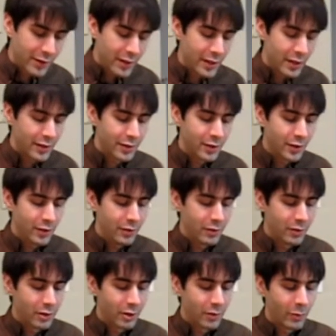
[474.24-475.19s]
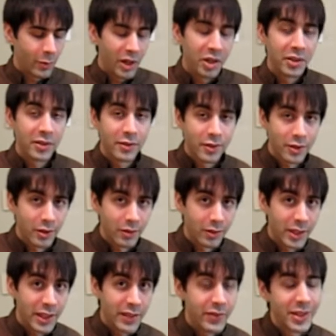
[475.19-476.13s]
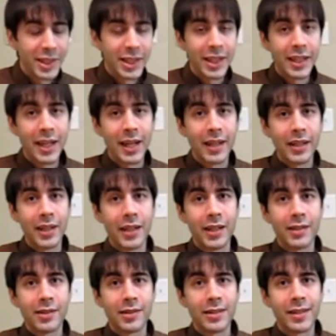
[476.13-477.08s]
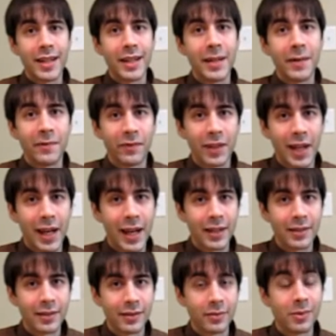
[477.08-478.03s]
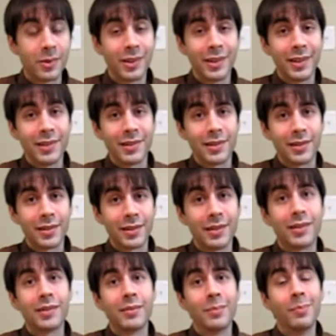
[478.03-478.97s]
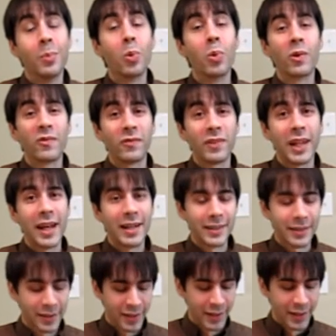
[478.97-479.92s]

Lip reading: that you are wearing the stone evenly and that it's staying flat, or at least more flat